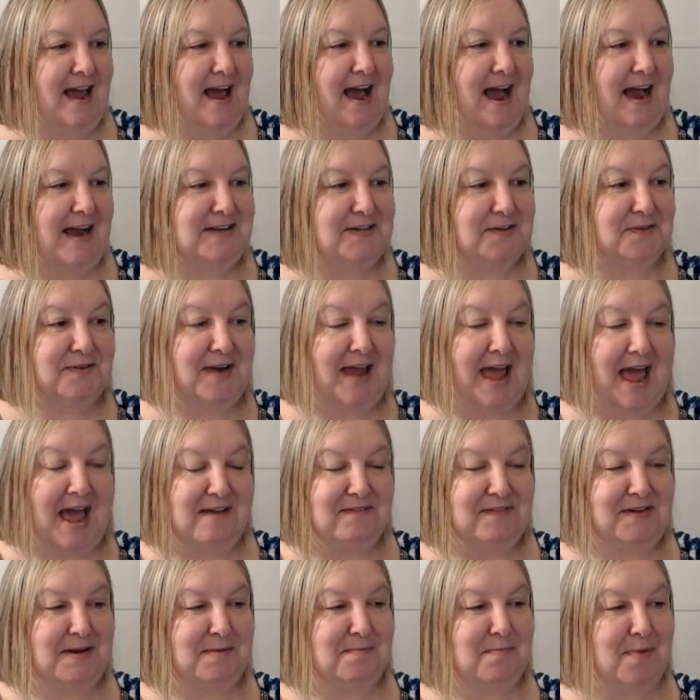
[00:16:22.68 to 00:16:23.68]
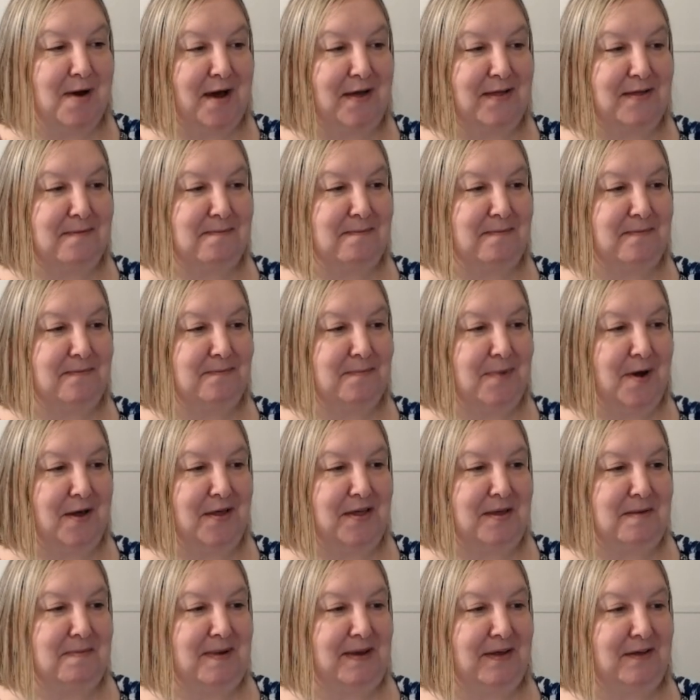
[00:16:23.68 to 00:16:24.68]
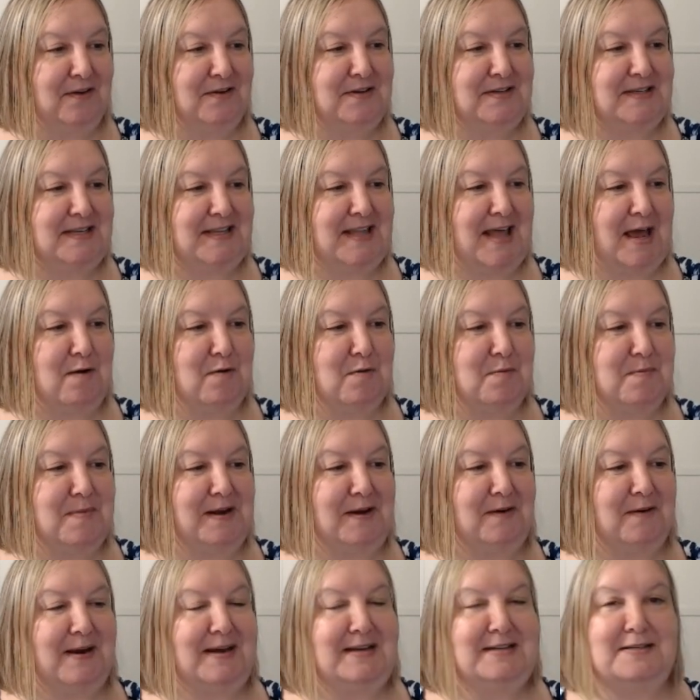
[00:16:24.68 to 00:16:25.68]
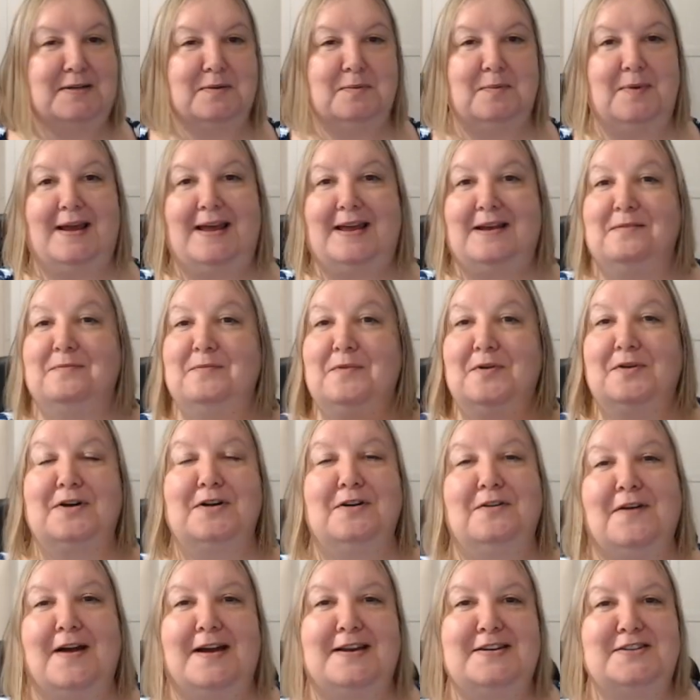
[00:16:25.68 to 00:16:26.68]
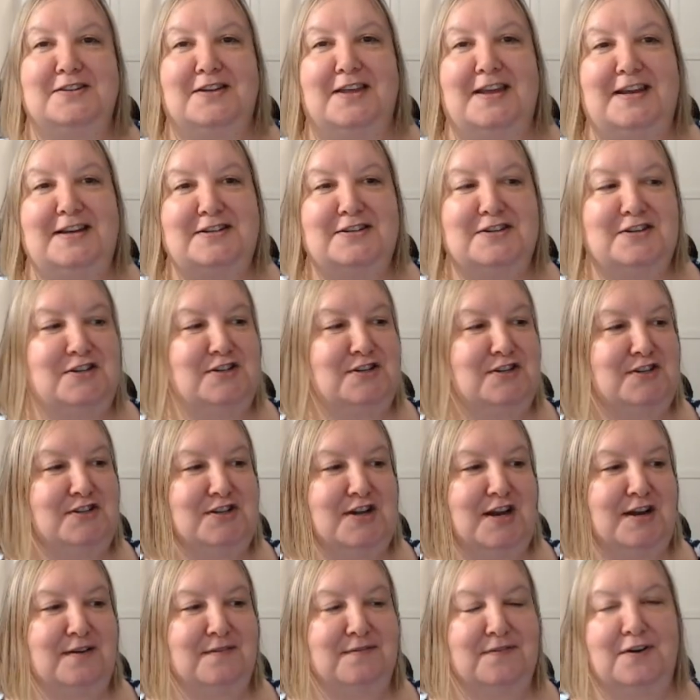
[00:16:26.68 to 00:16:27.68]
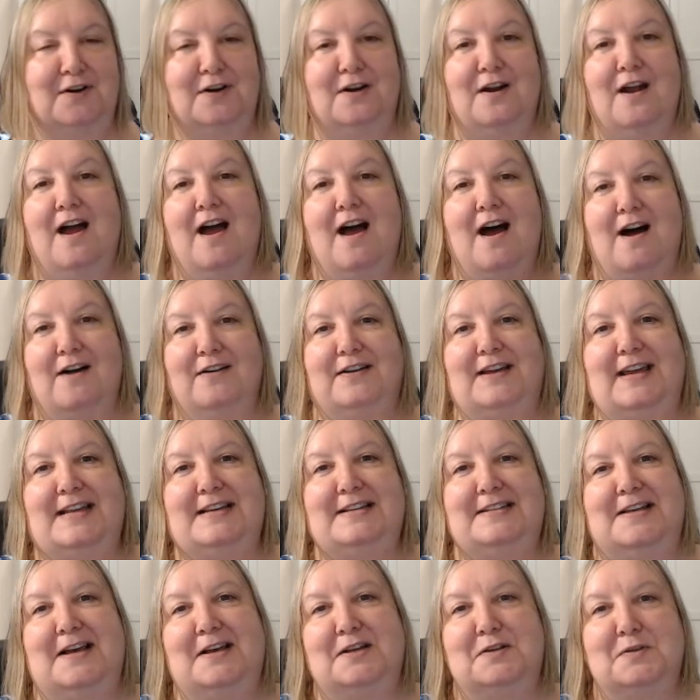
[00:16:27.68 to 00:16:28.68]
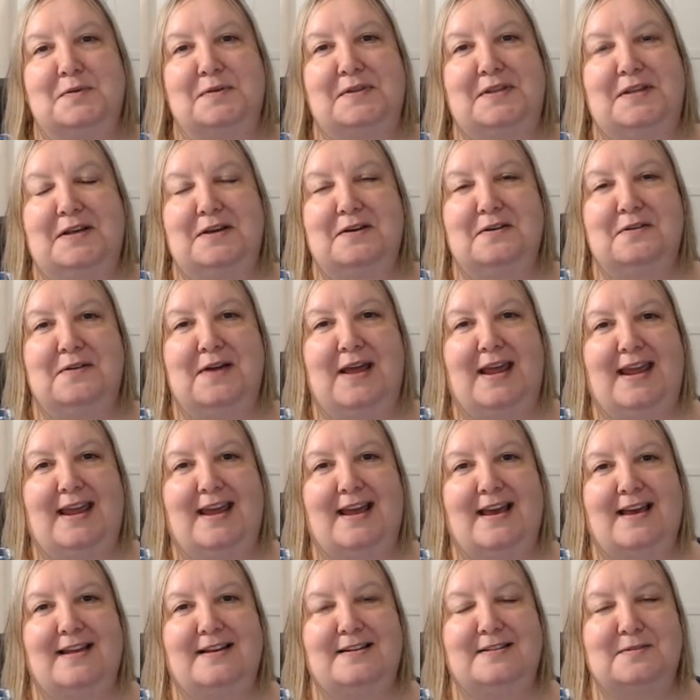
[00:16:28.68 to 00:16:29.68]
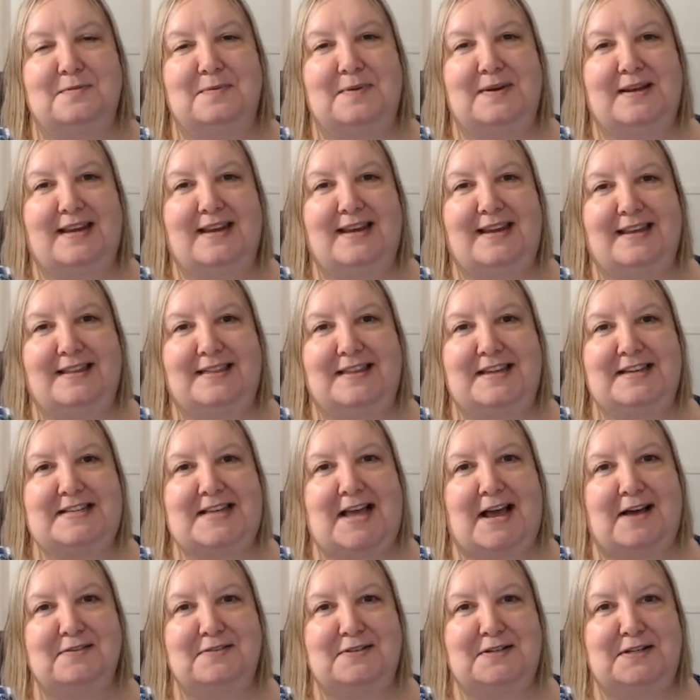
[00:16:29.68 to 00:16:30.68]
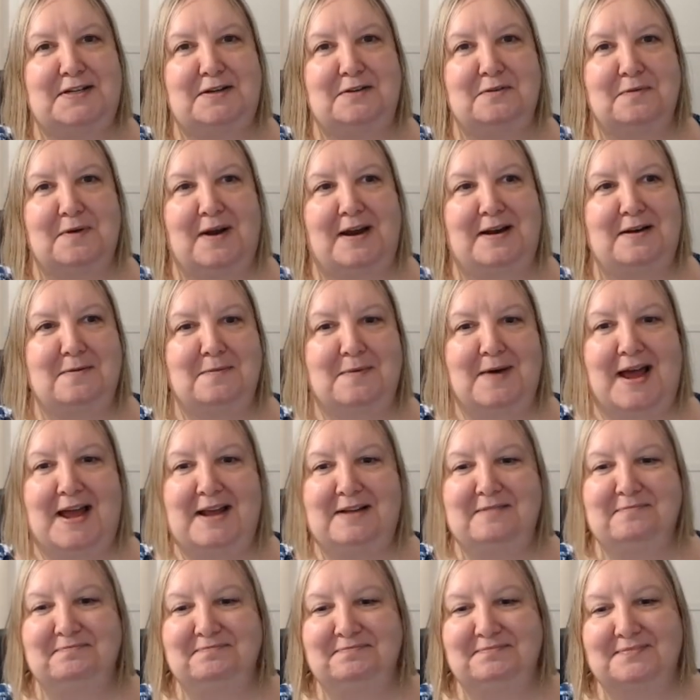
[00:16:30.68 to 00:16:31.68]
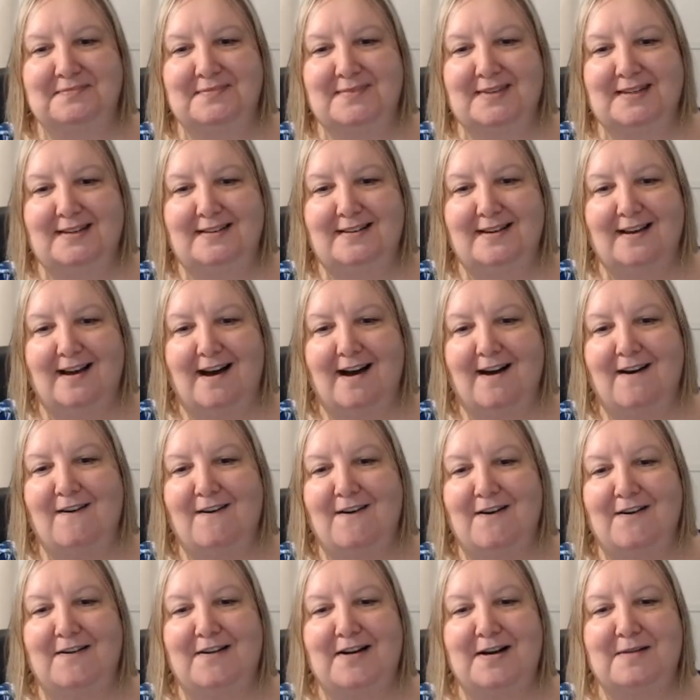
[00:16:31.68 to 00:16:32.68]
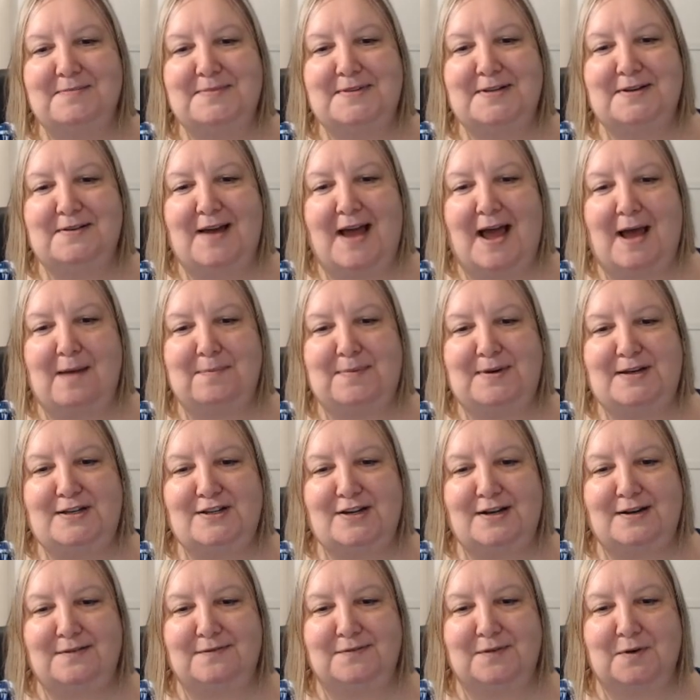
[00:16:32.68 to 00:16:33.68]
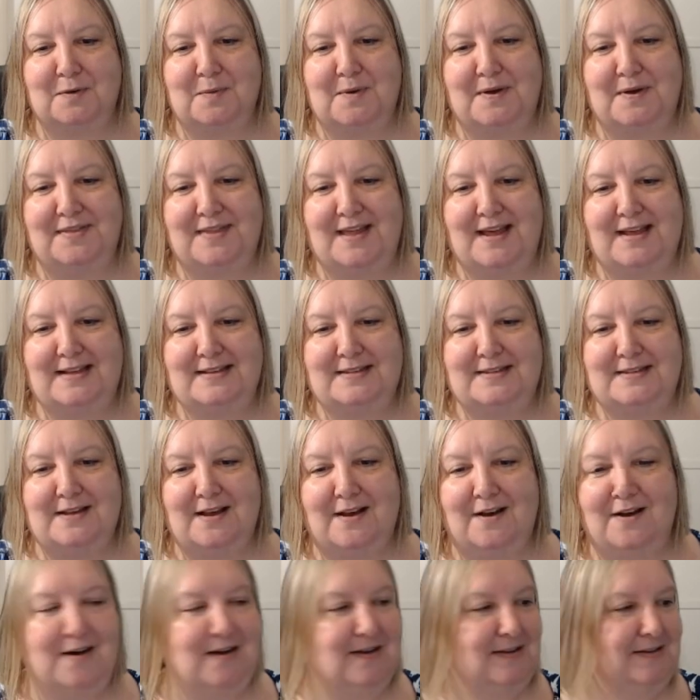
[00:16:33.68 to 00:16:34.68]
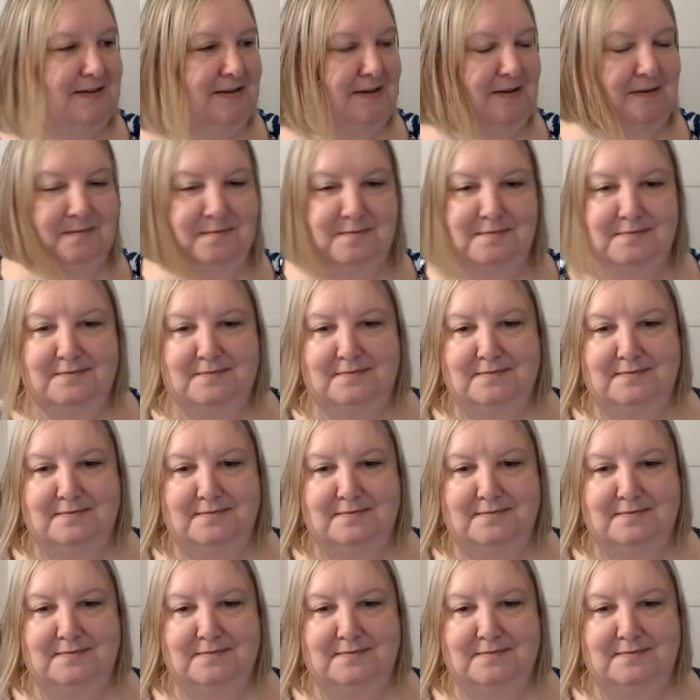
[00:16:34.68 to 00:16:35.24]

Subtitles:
I don't have any poly mailers, so that would be great to win. Well, congratulations, Jennifer. I'll get in touch with you and we can get these out to you right away. Oh, I'm so happy Jennifer won. That's awesome.